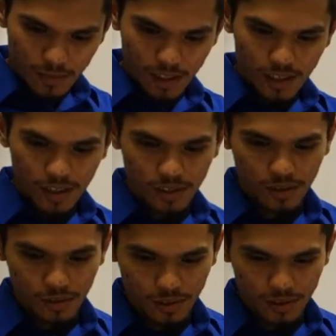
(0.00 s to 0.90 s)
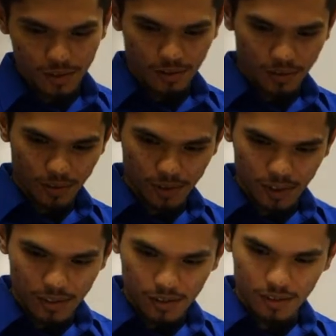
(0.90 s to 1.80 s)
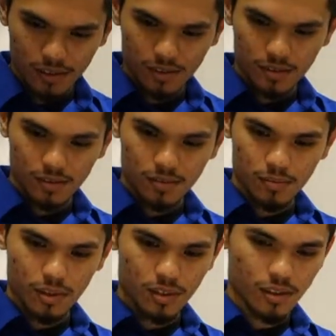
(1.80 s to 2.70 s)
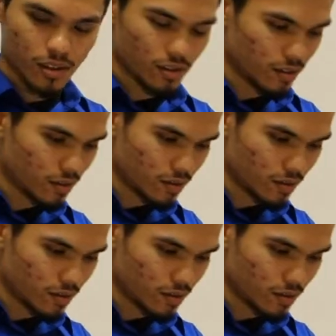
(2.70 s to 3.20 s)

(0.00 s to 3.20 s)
And this is usually just a roughing sketch process.